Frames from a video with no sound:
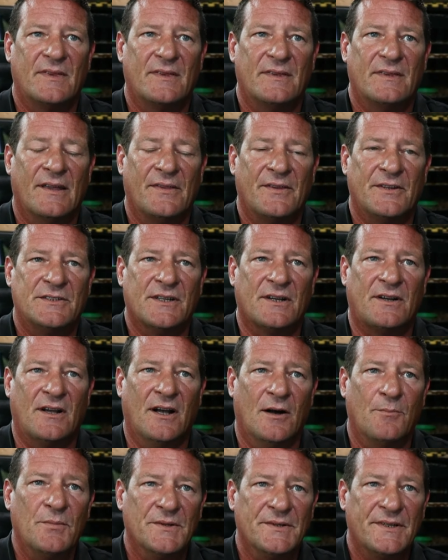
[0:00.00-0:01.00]
Now, there's a
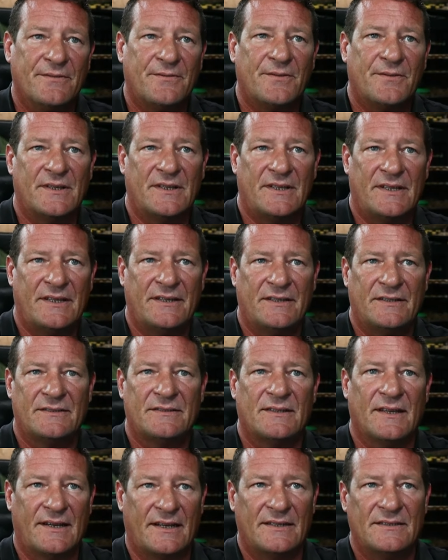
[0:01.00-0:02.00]
couple different things,
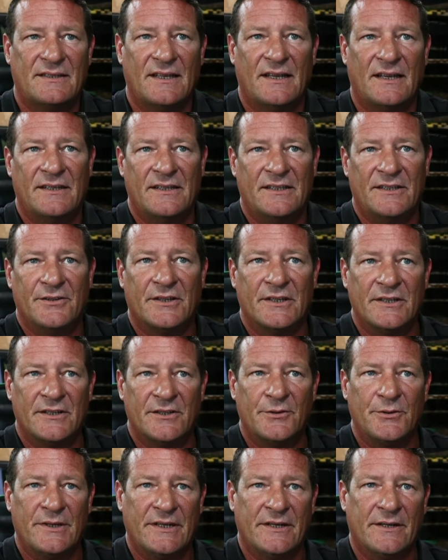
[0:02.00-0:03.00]
like I said, that you can
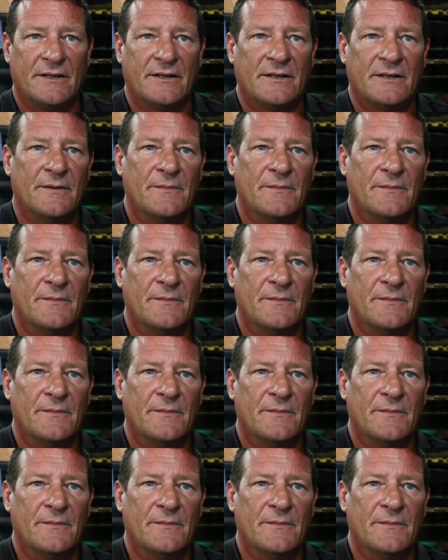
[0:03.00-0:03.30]
do here.